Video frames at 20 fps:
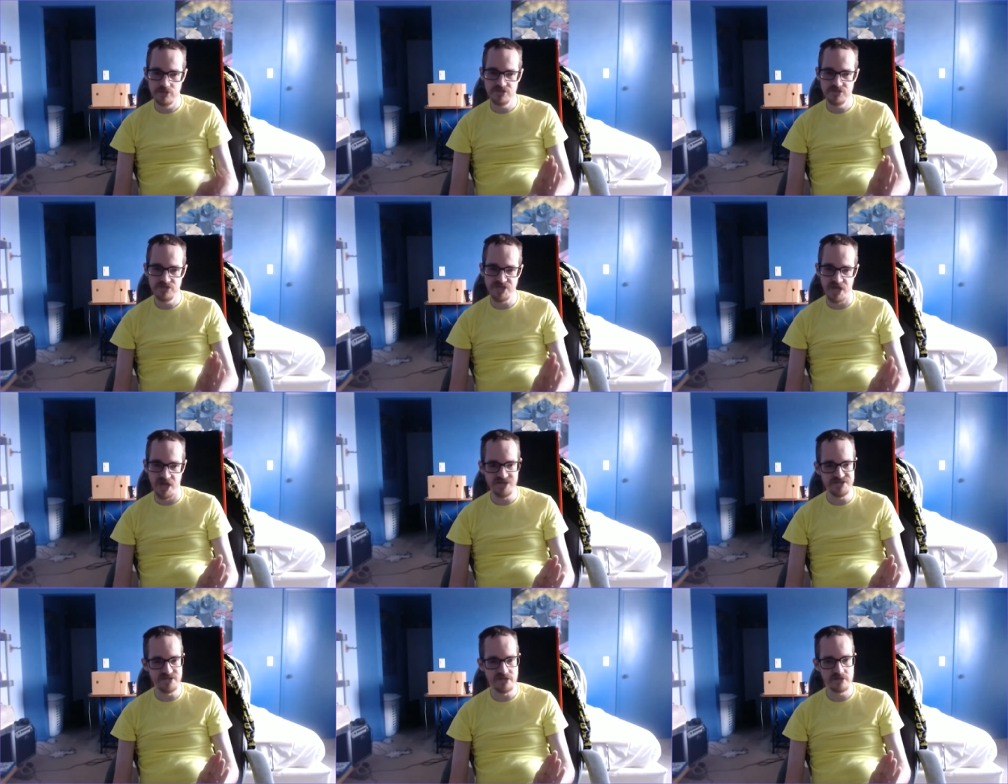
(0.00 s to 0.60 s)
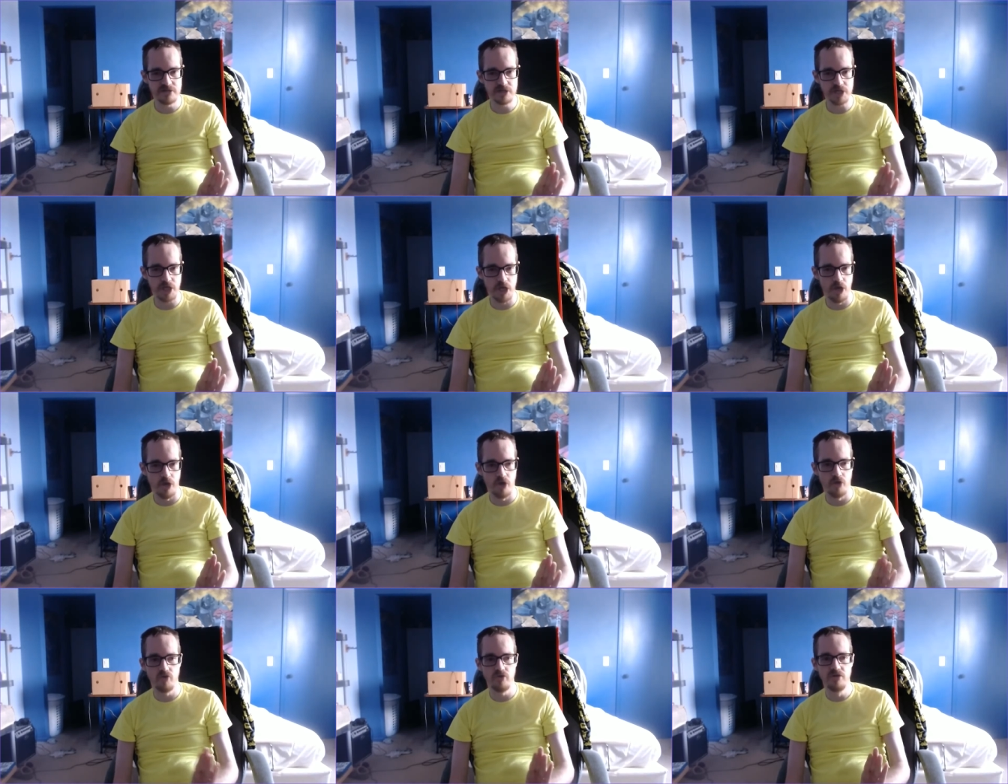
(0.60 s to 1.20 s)
doesn't
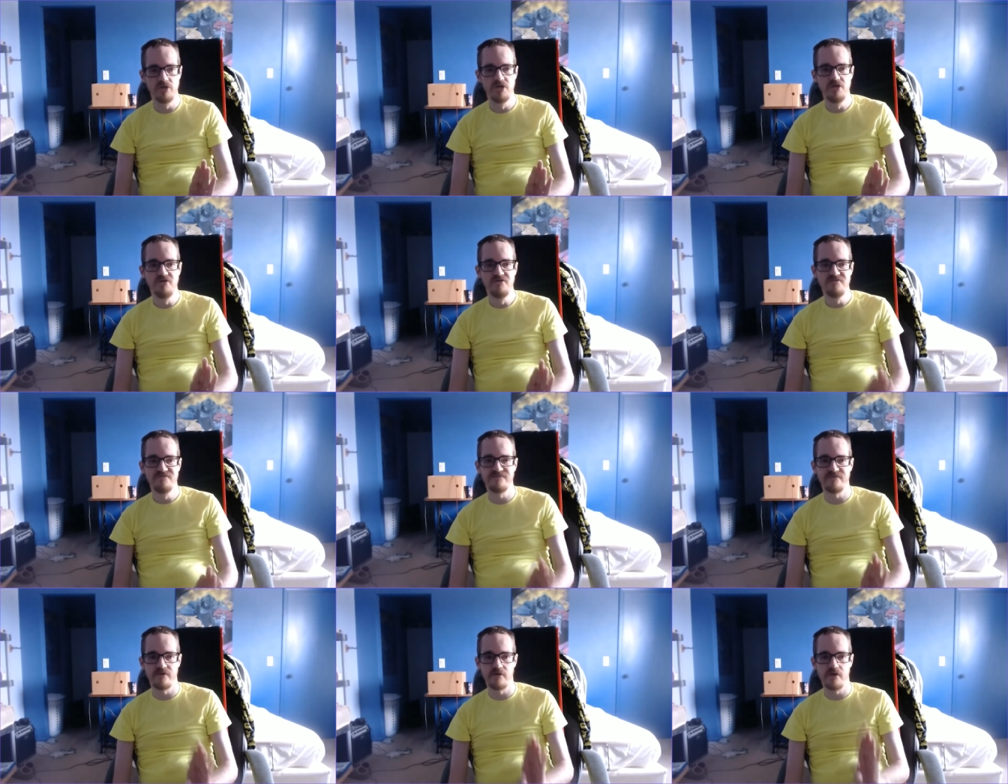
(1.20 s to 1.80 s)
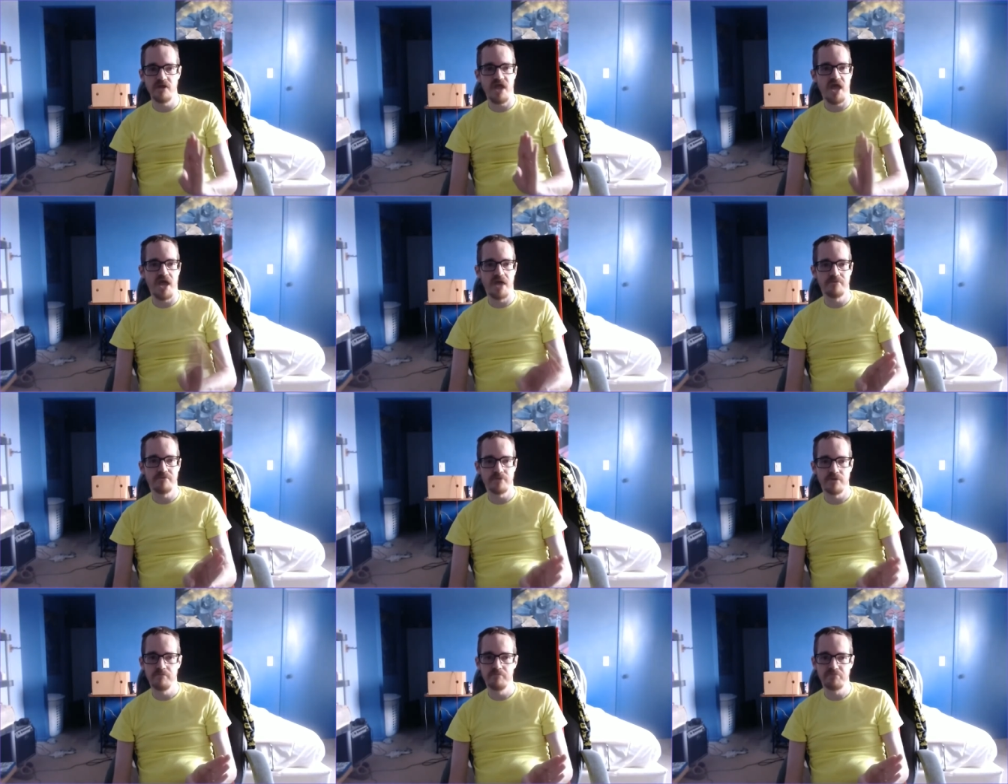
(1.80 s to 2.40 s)
go for
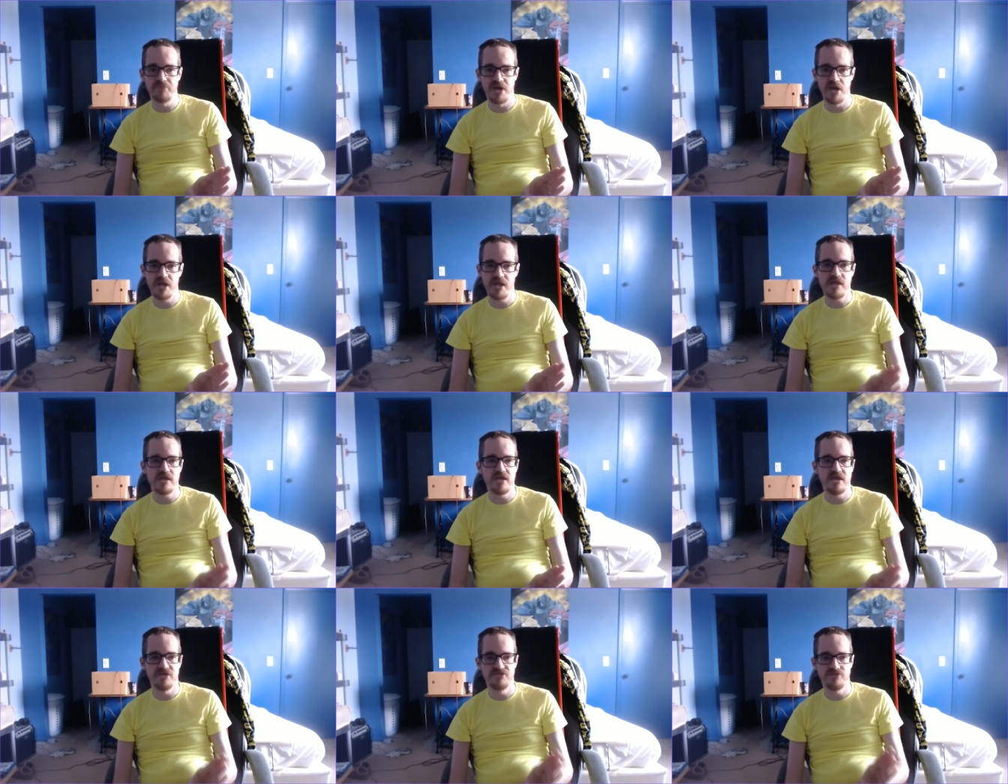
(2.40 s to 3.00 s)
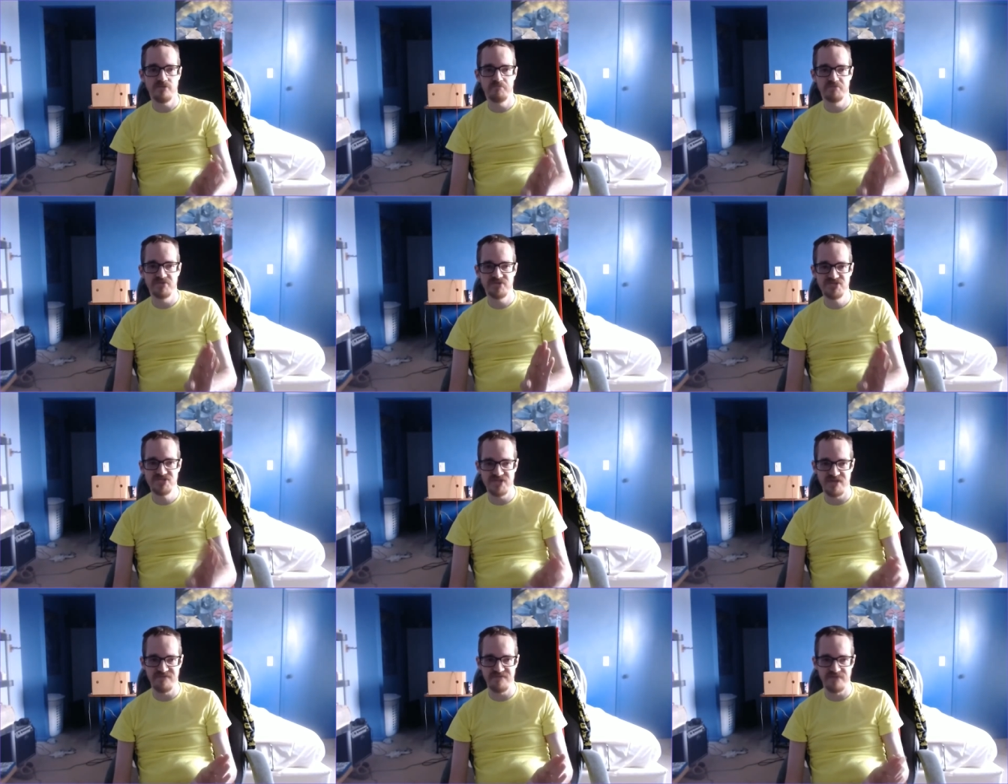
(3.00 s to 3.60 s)
everybody in the
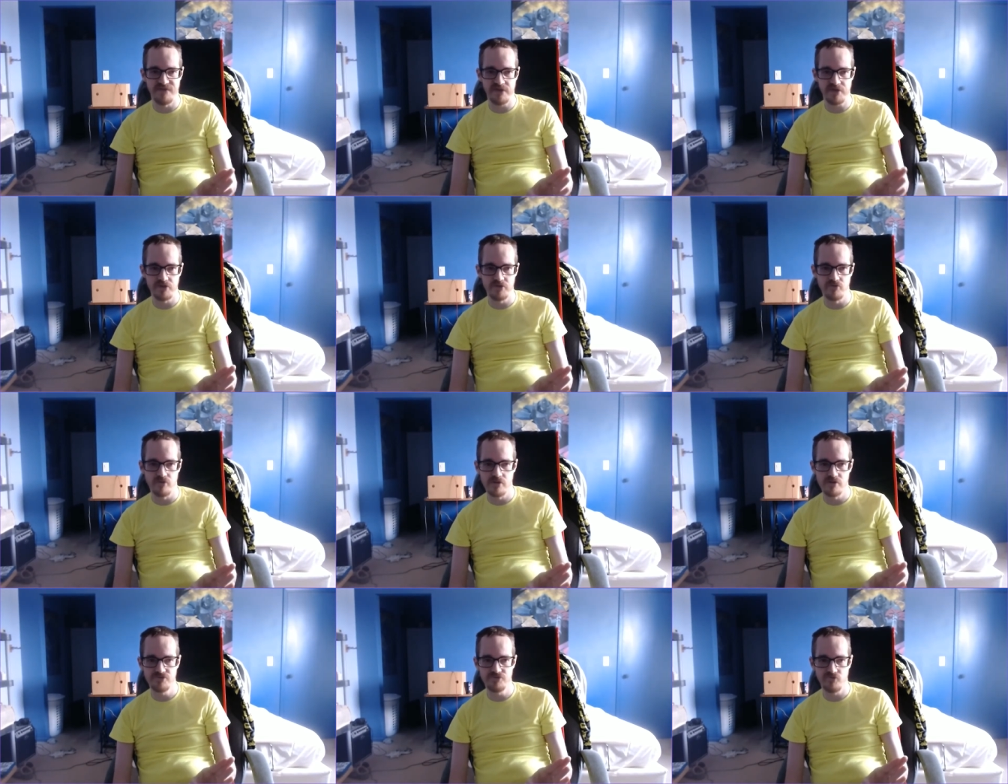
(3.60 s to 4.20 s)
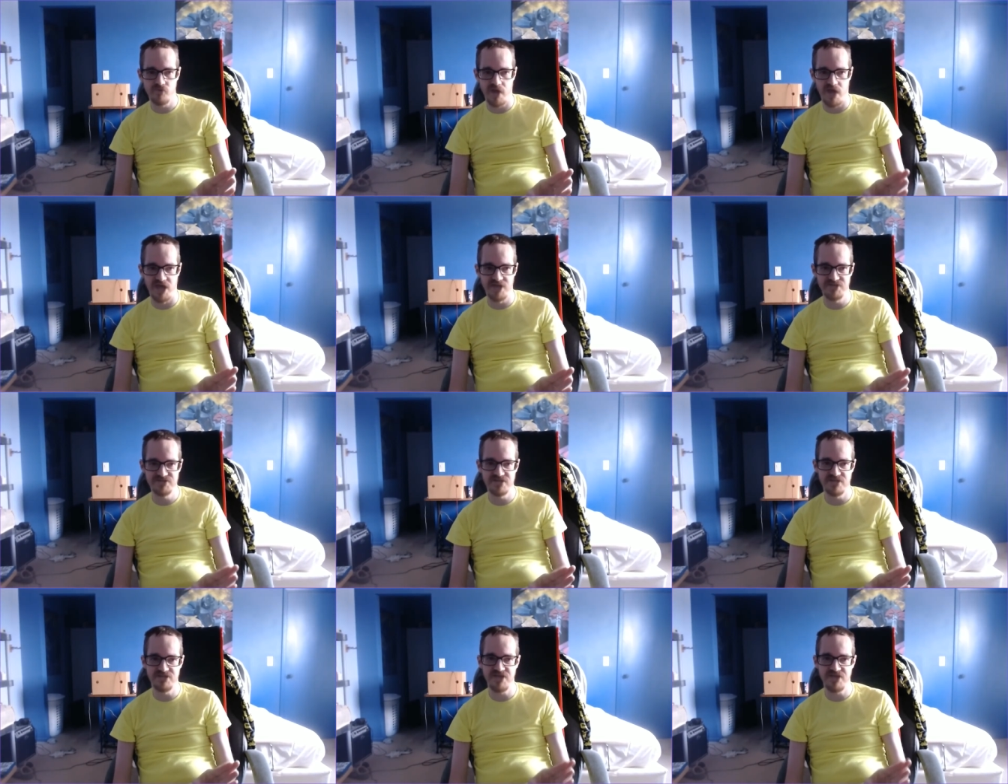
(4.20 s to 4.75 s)
Pacific Northwest.